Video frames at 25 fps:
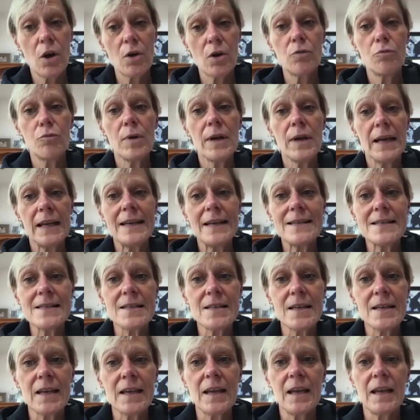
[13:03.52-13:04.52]
really is
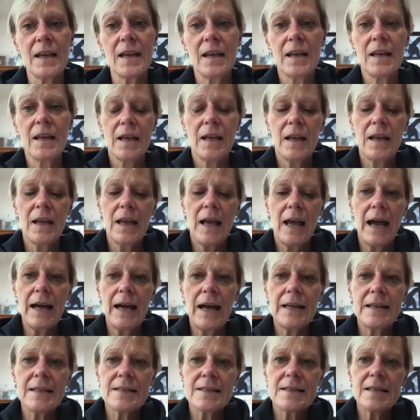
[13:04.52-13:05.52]
ticking, and
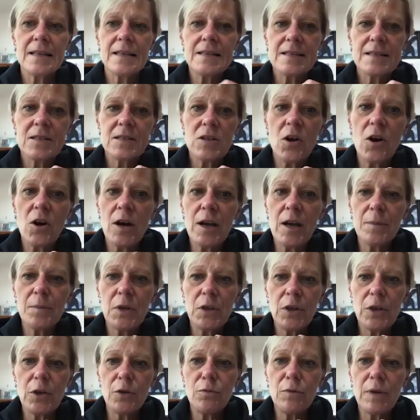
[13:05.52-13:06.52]
it's this time
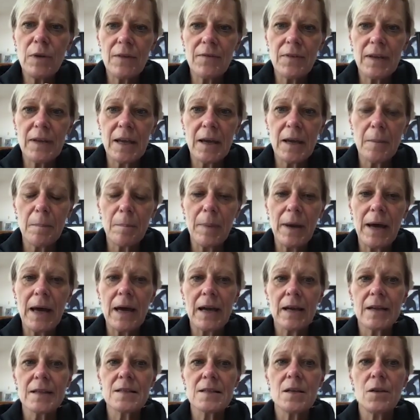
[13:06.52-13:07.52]
that you never get
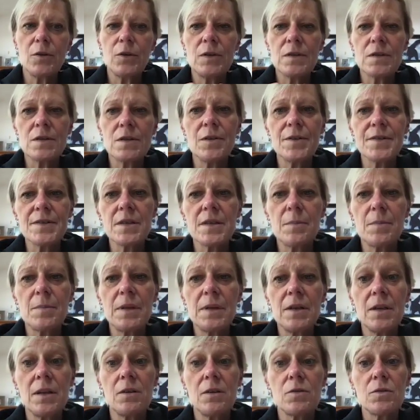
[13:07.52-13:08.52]
back. So it's not
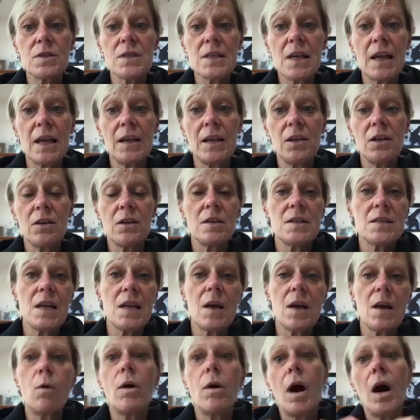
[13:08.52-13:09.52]
something you can say,
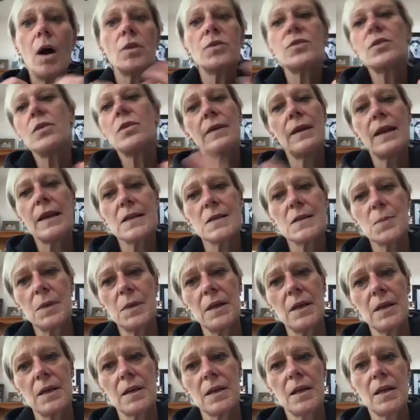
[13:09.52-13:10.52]
oh, I'll do it next
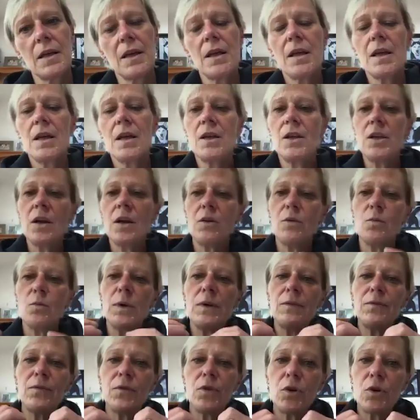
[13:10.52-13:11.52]
week. You know,
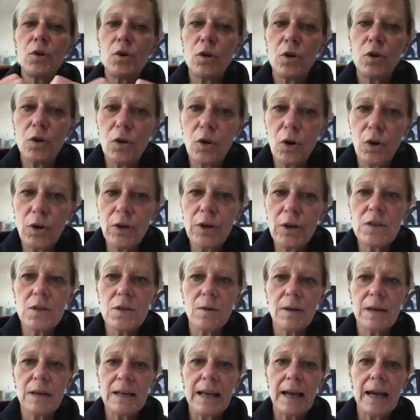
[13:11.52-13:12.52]
we've got to do
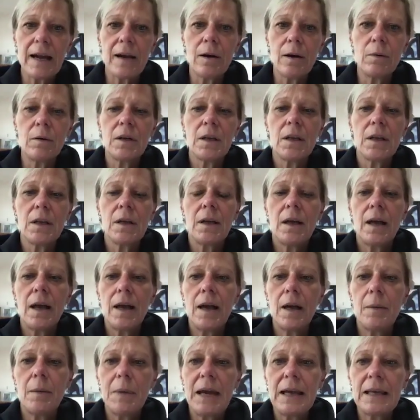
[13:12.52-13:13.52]
it now.
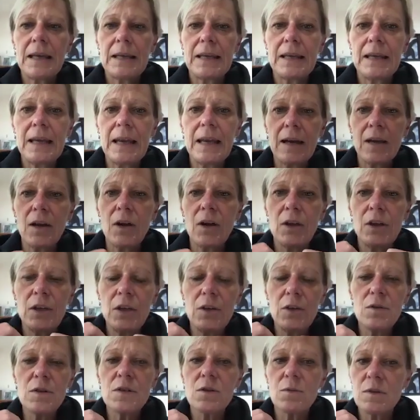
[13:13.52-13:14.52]
And get her
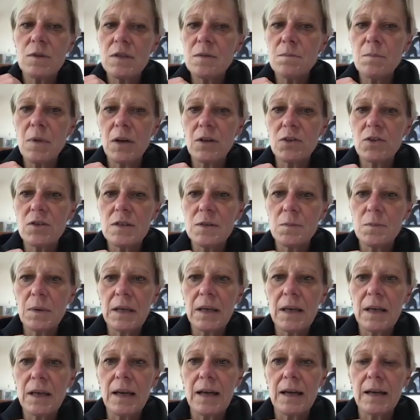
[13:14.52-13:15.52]
used to as much as we
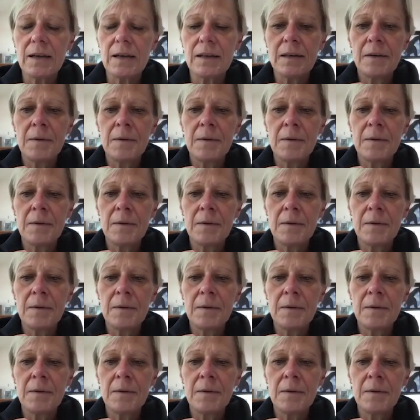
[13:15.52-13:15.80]
can.